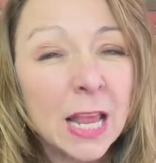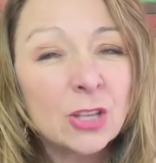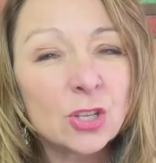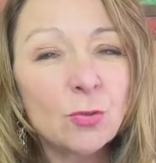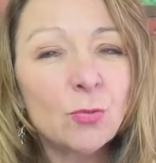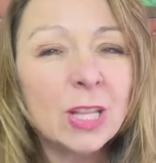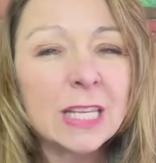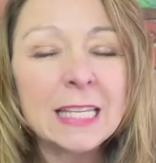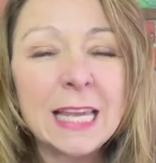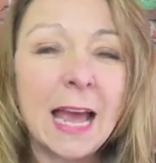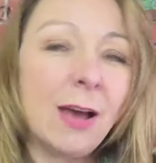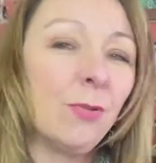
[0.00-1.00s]
So you really
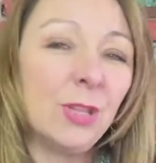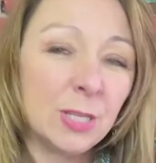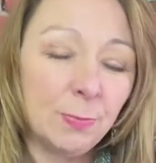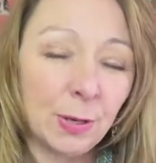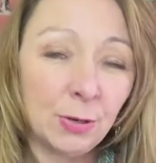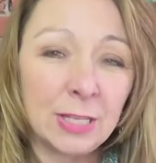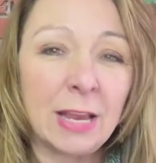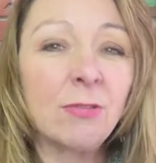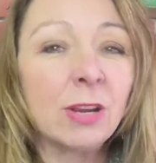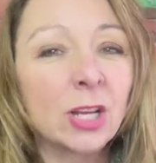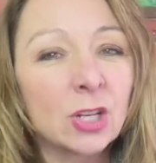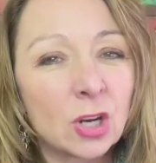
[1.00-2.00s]
see how this bears out.
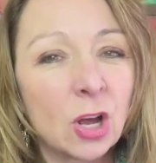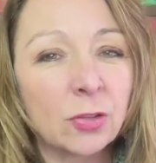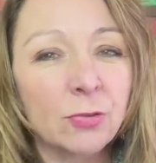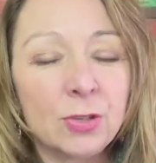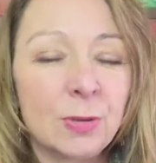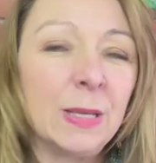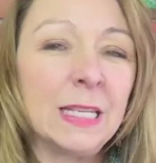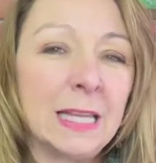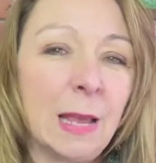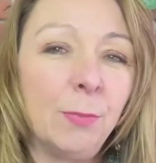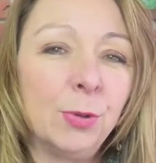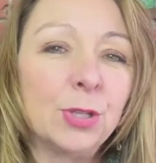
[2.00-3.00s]
I'm going to talk through some
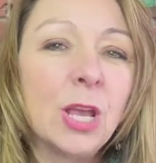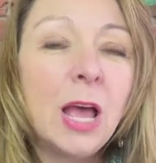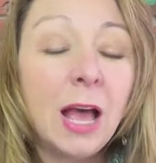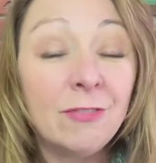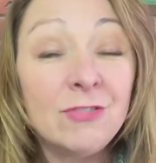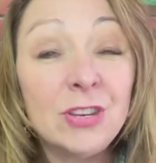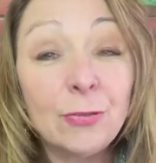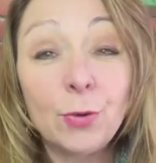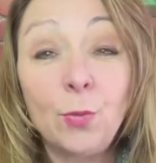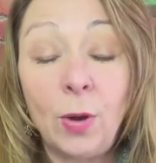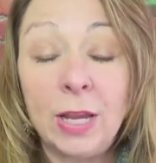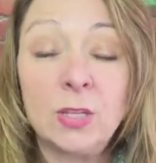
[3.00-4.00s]
examples of
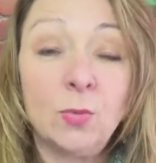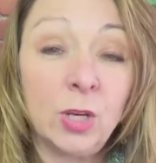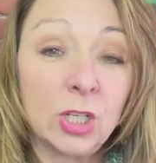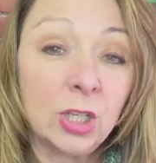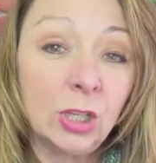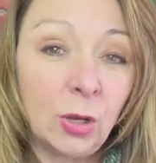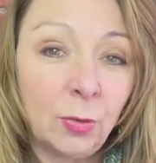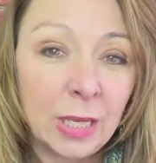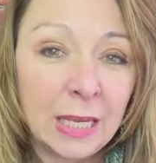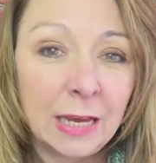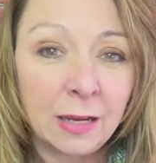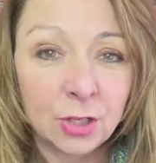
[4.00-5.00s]
different ways in which low
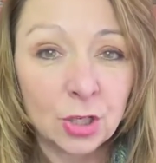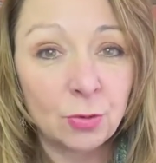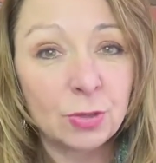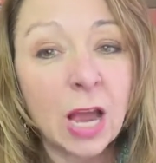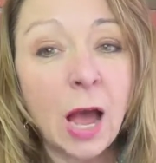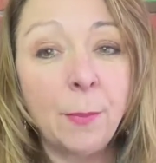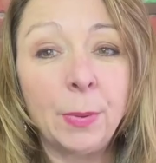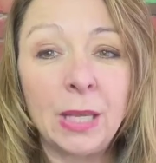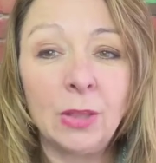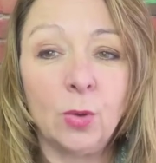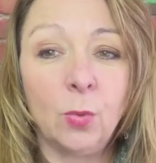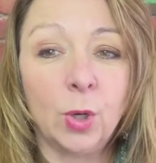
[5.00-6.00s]
EI shows up
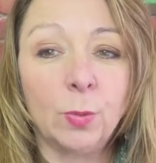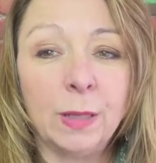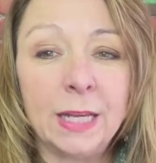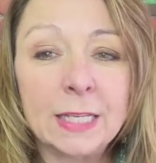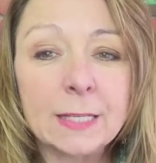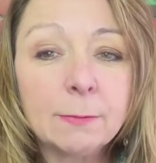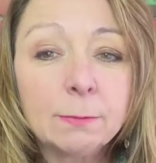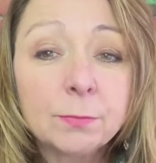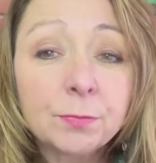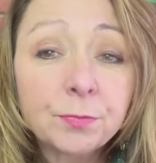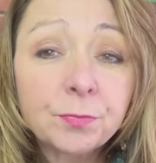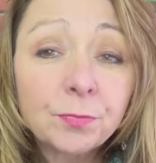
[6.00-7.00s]
in the workplace.
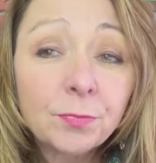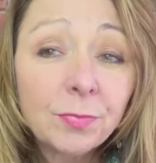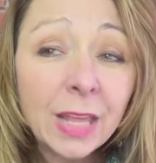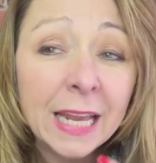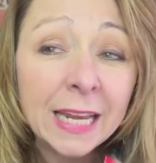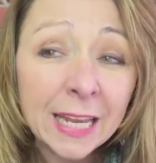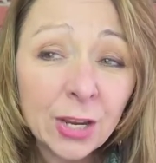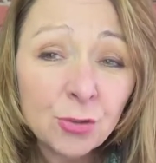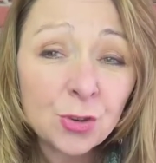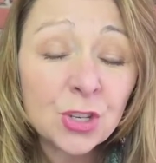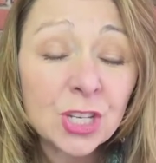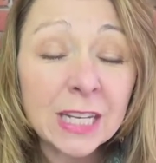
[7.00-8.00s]
And
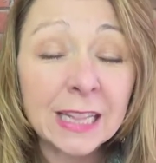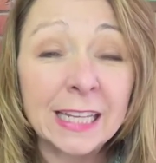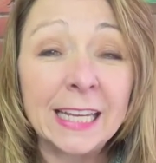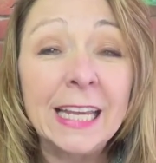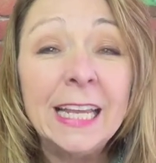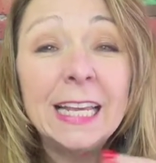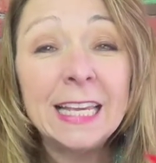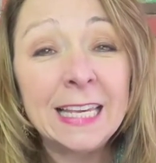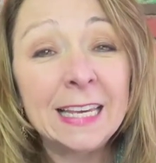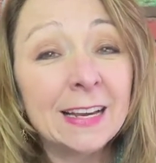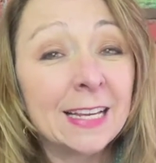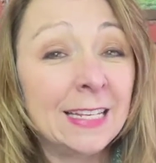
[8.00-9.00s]
interestingly,
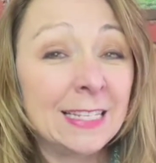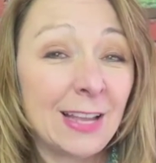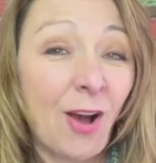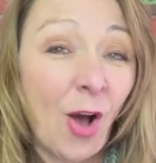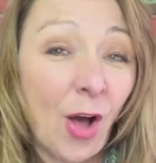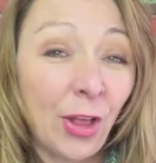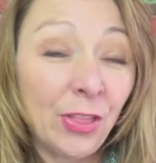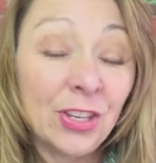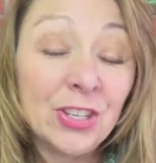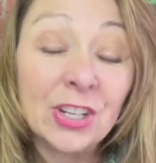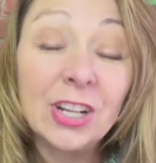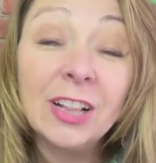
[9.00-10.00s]
EI is on the
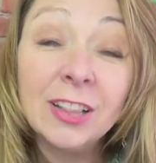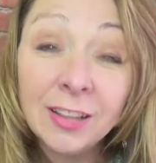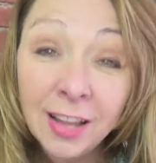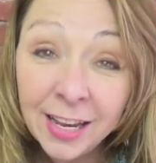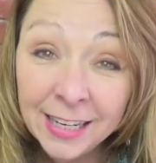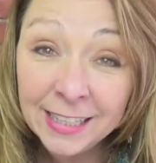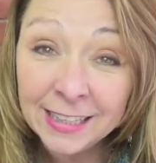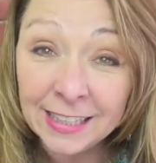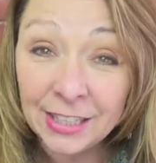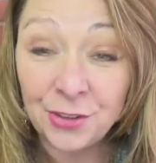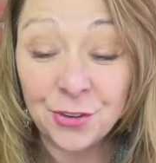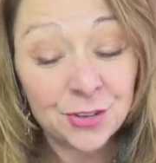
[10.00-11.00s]
decline in
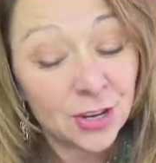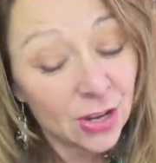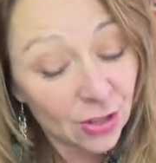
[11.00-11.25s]
leaders.